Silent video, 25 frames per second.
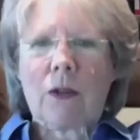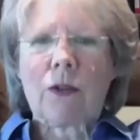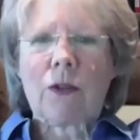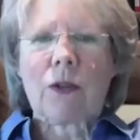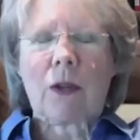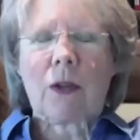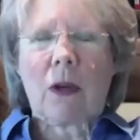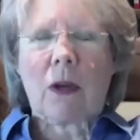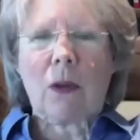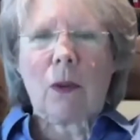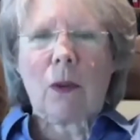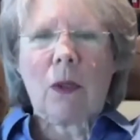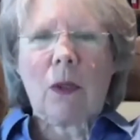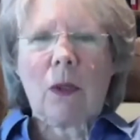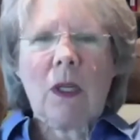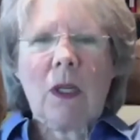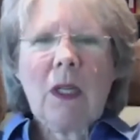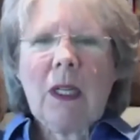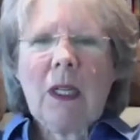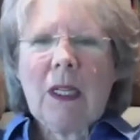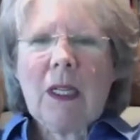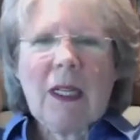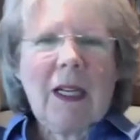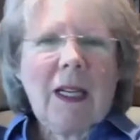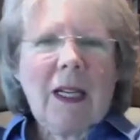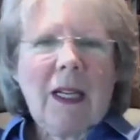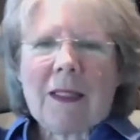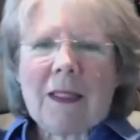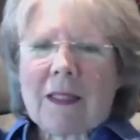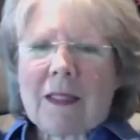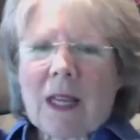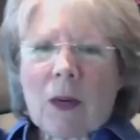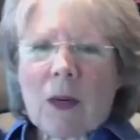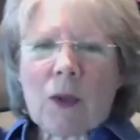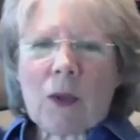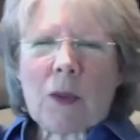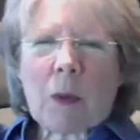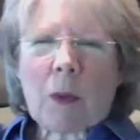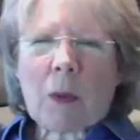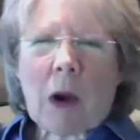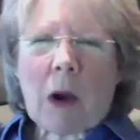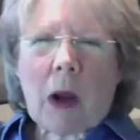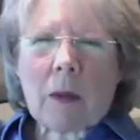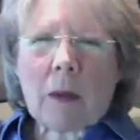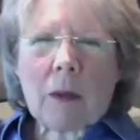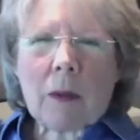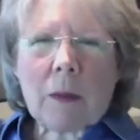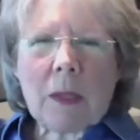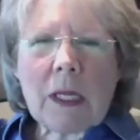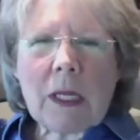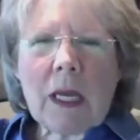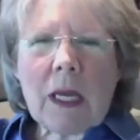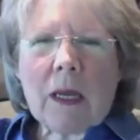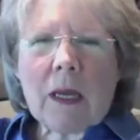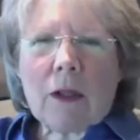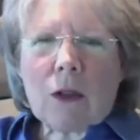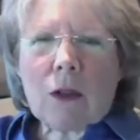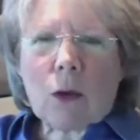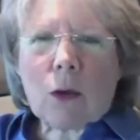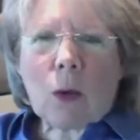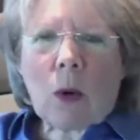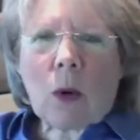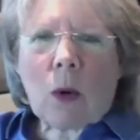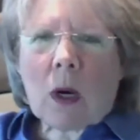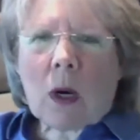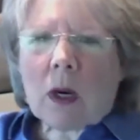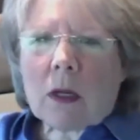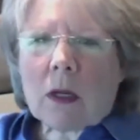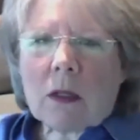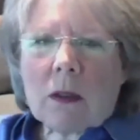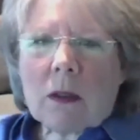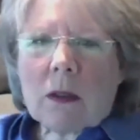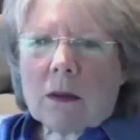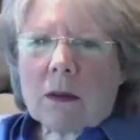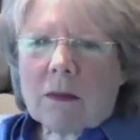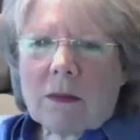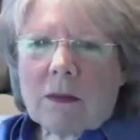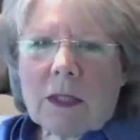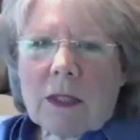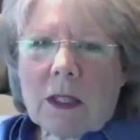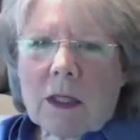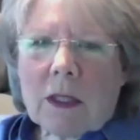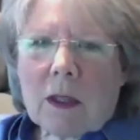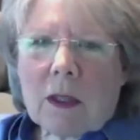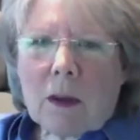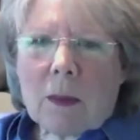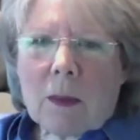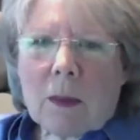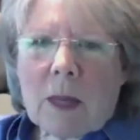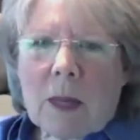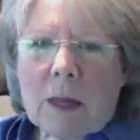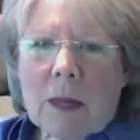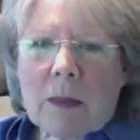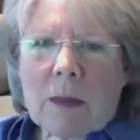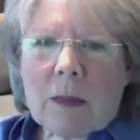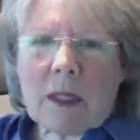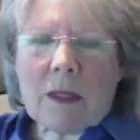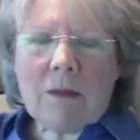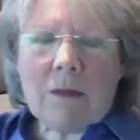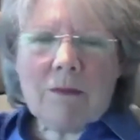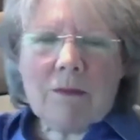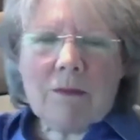So I was probably underwater, maybe